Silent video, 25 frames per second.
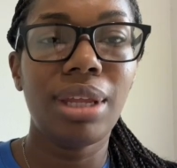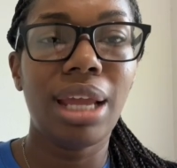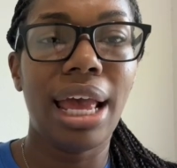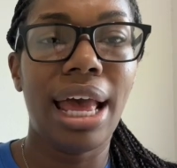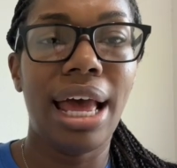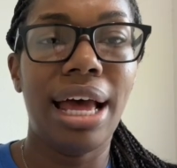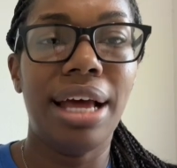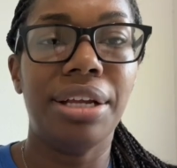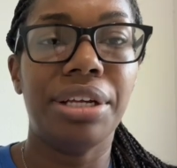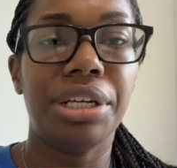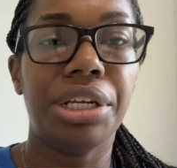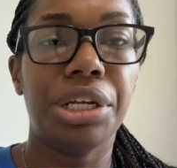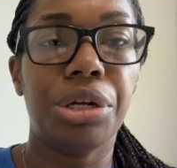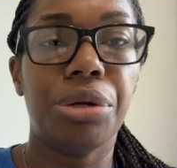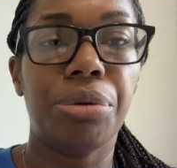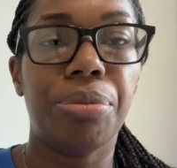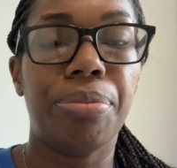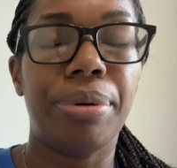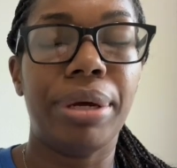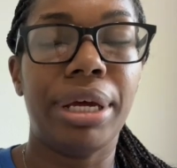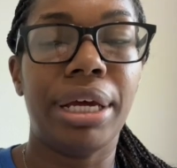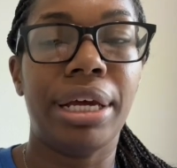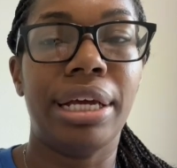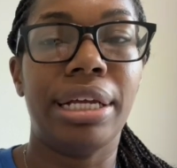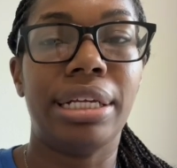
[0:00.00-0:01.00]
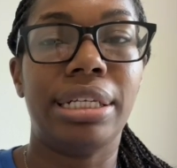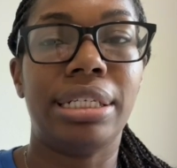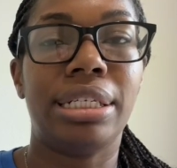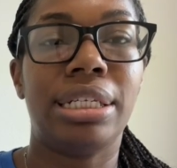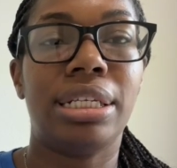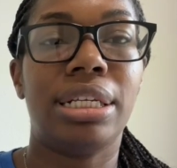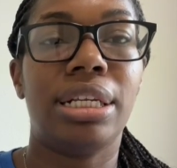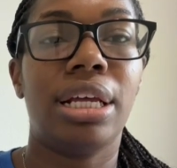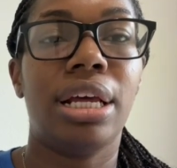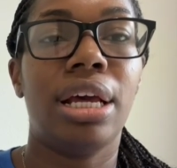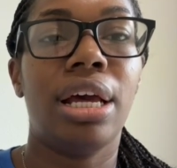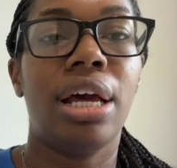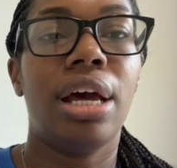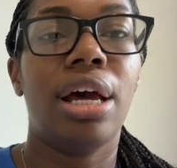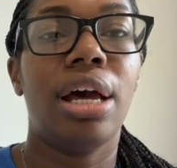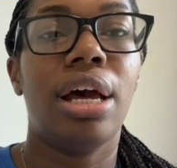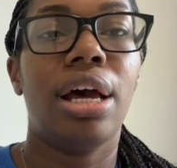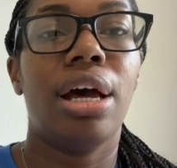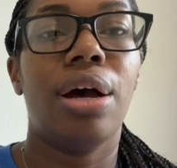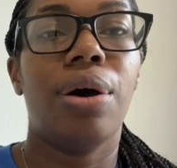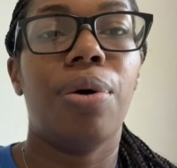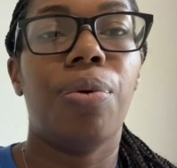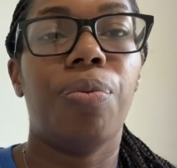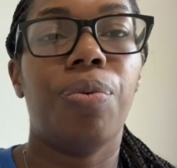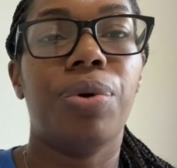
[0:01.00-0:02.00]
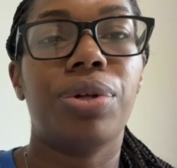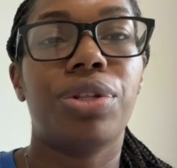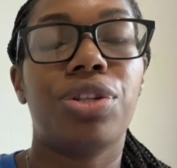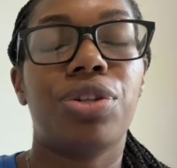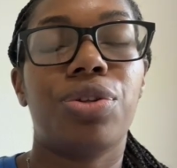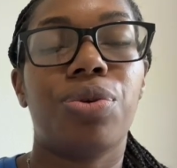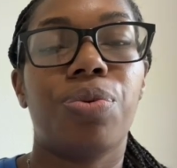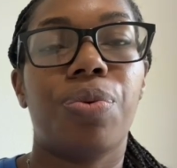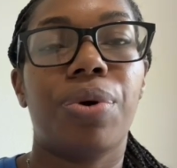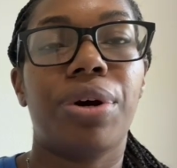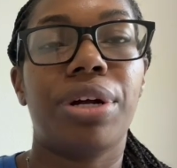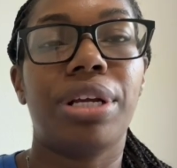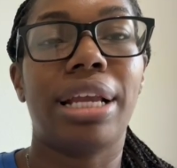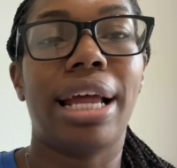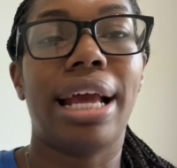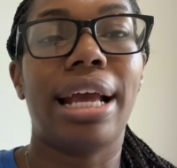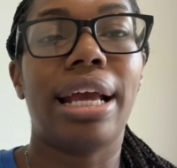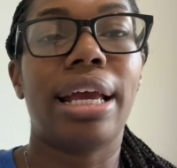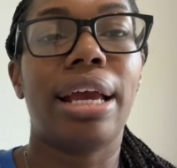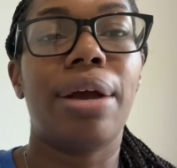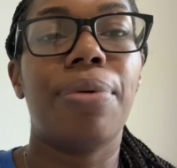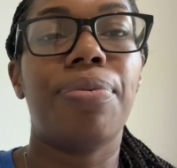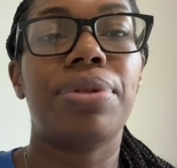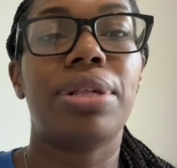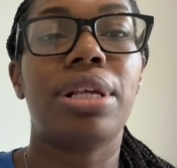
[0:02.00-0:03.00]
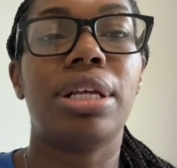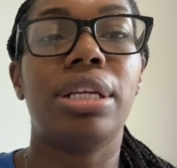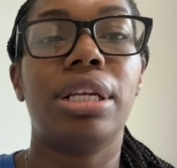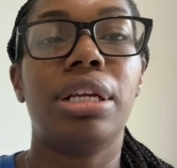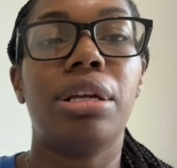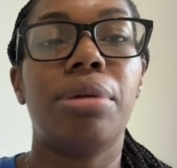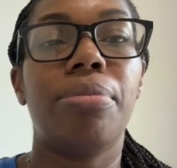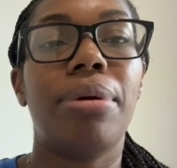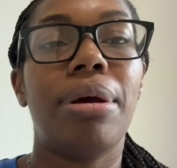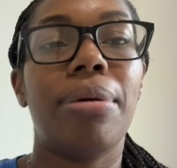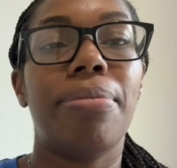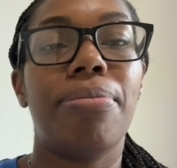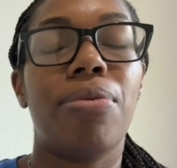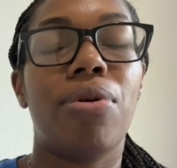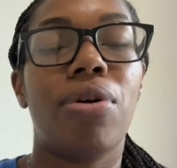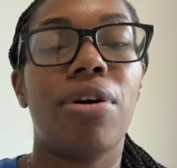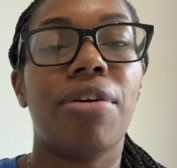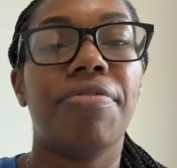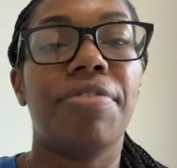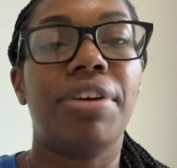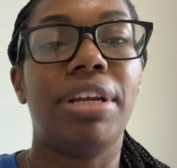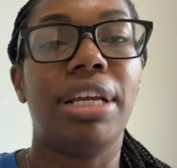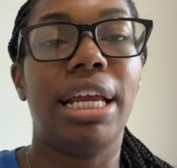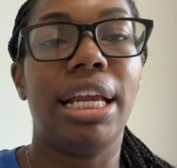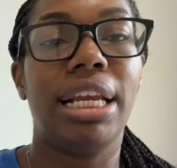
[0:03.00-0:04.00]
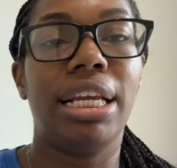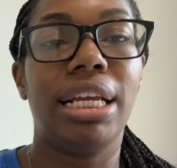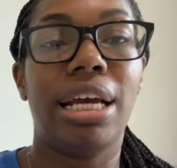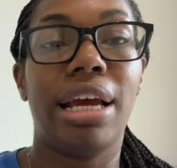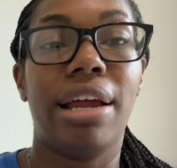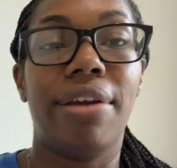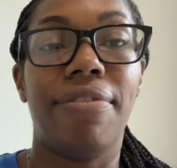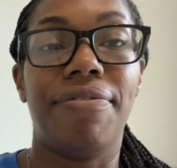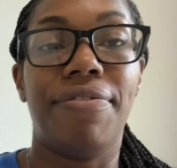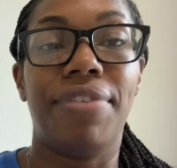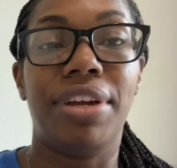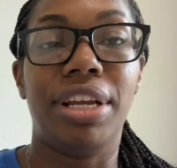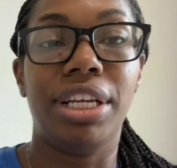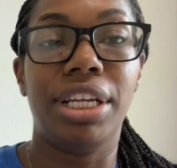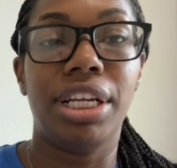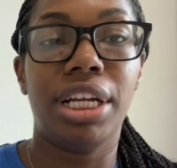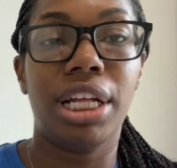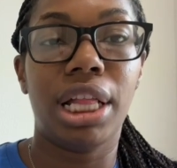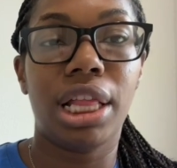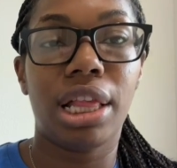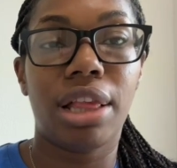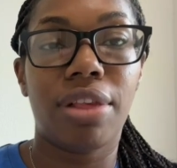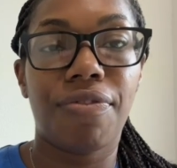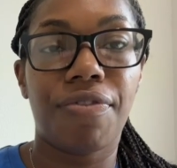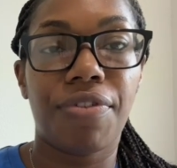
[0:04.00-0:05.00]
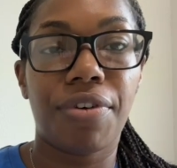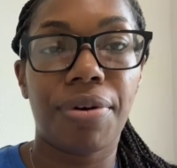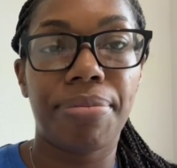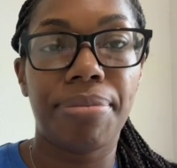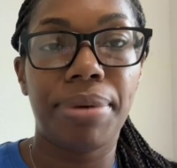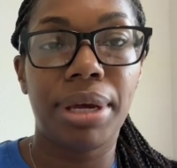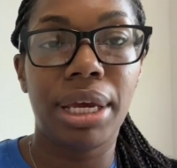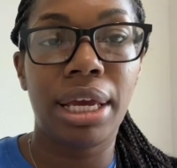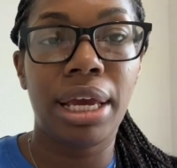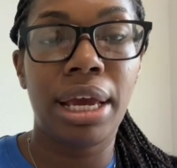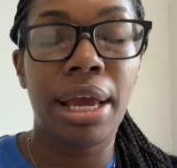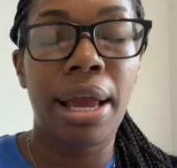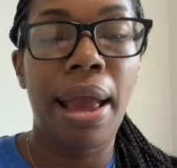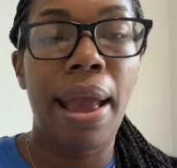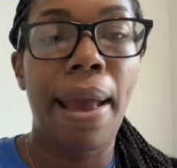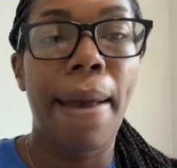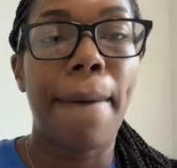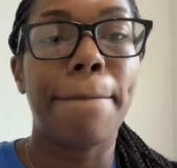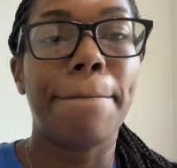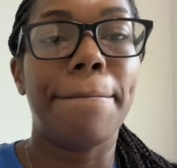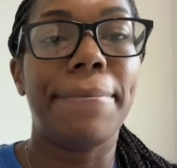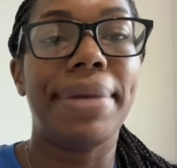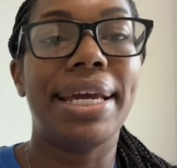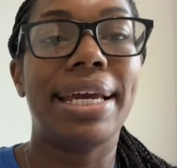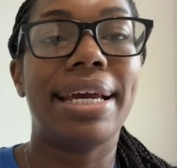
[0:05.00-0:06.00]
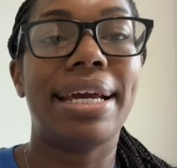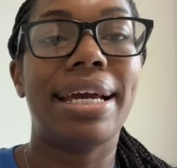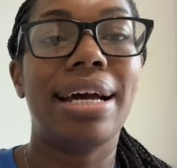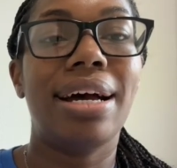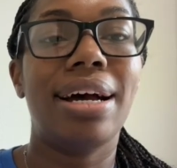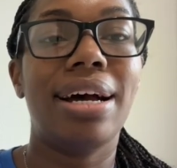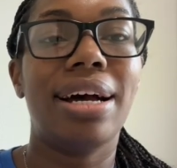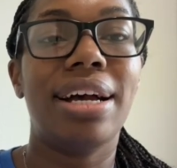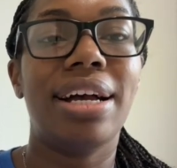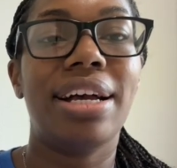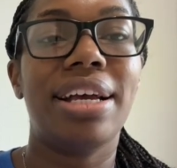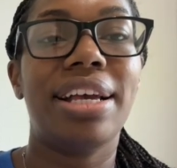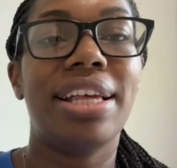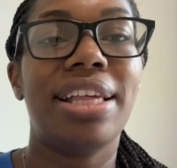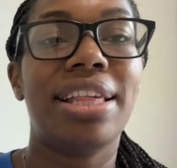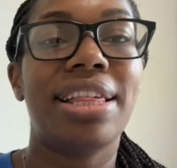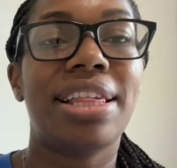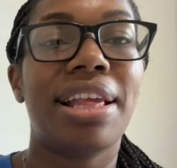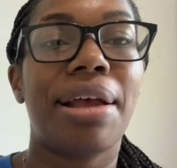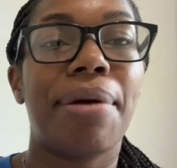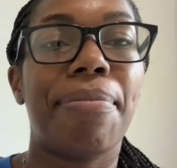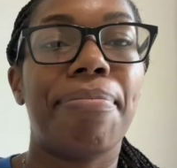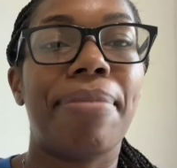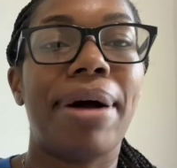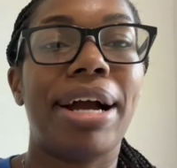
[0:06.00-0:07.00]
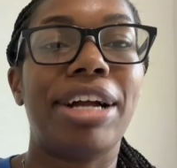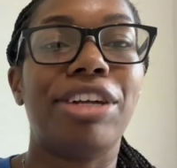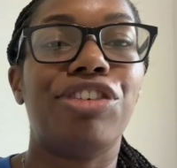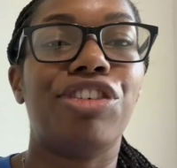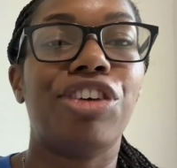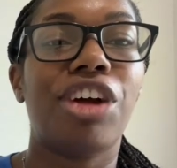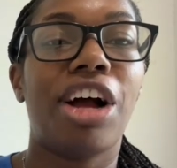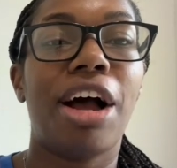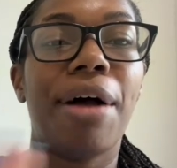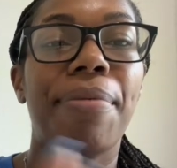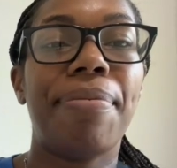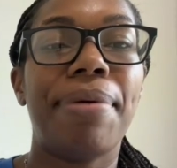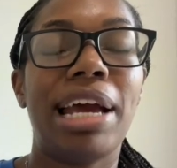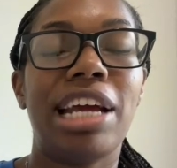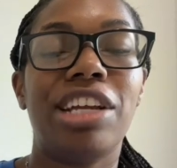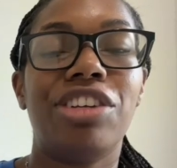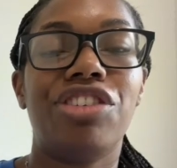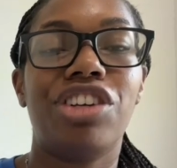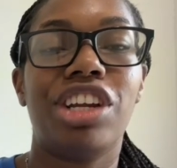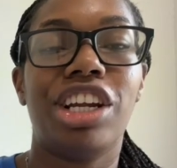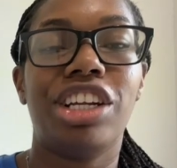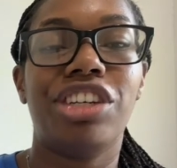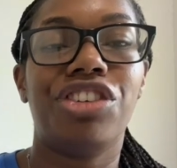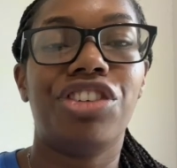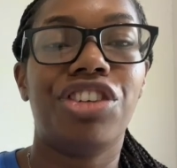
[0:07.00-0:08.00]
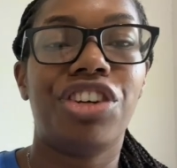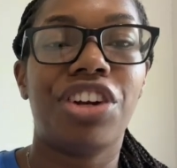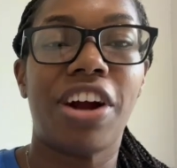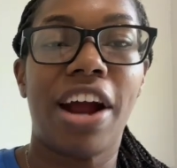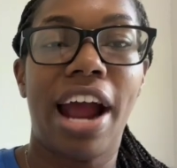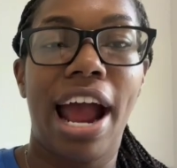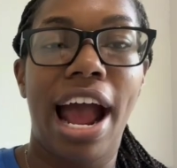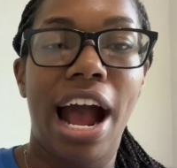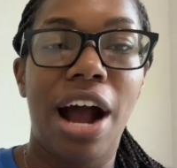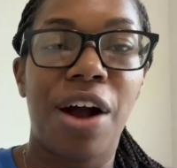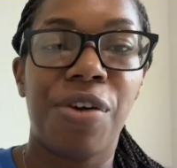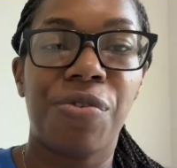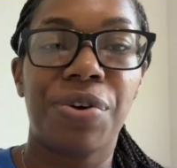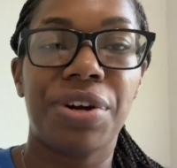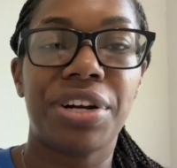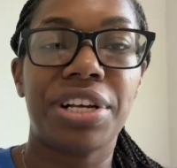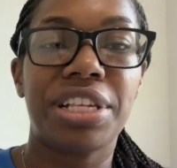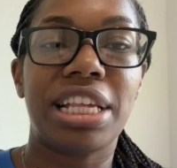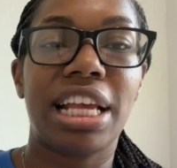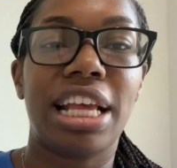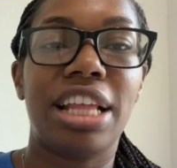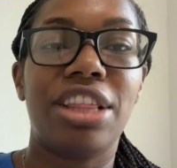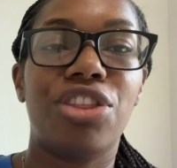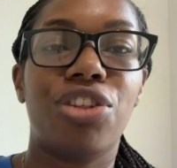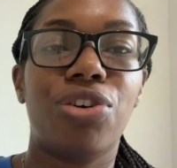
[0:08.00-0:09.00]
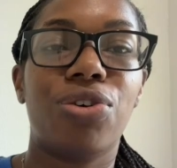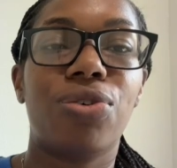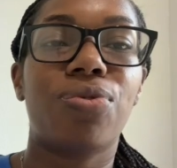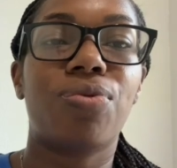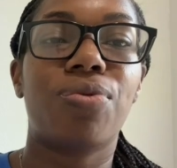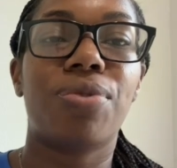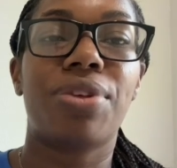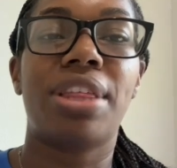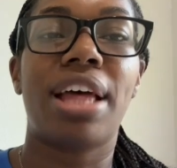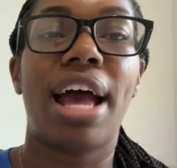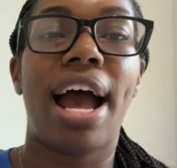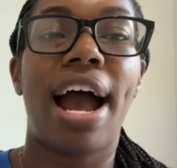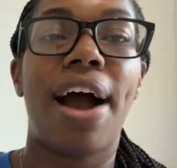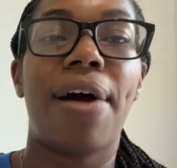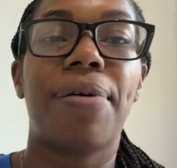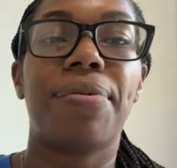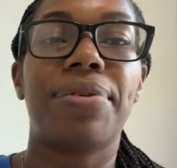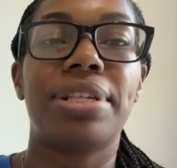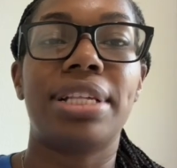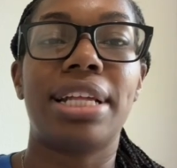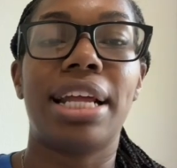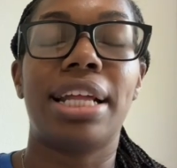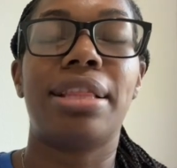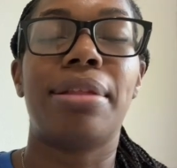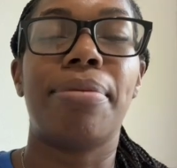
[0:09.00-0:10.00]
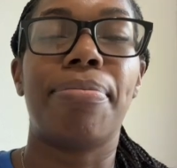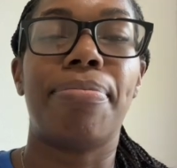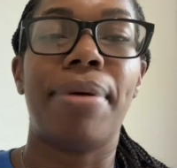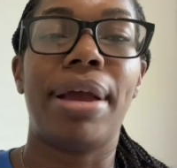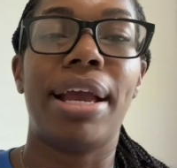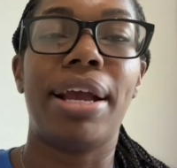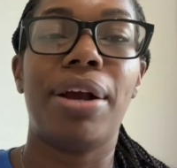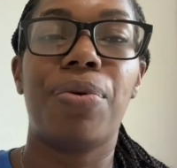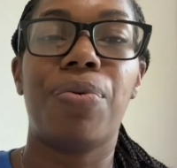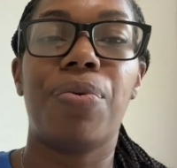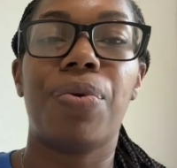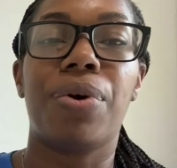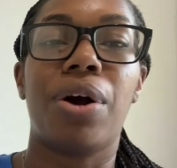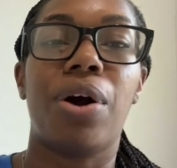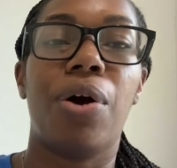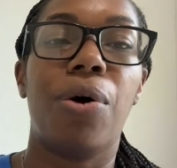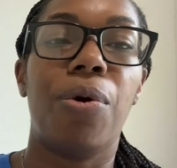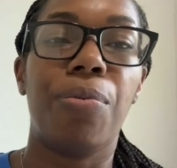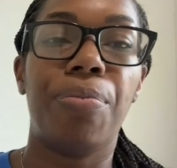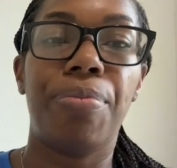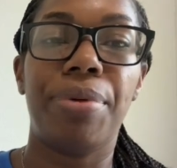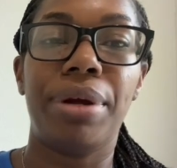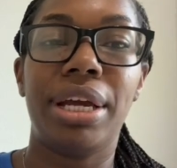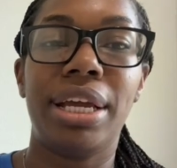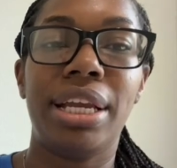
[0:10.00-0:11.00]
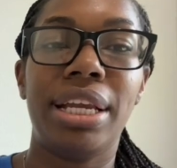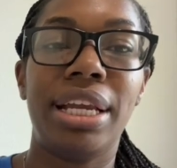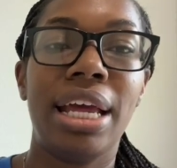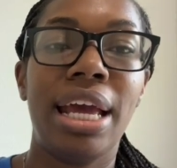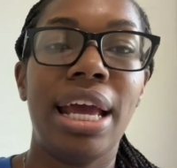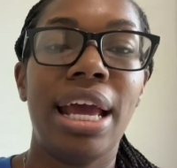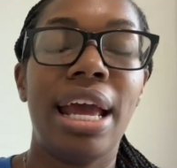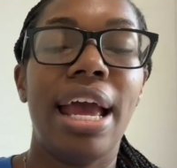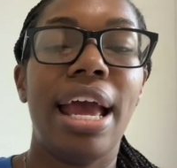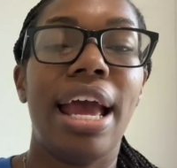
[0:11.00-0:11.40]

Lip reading: a little bit, it was a little bit more of an inconvenience for me, because my job had changed their hours, and those were the hours that the bank were open.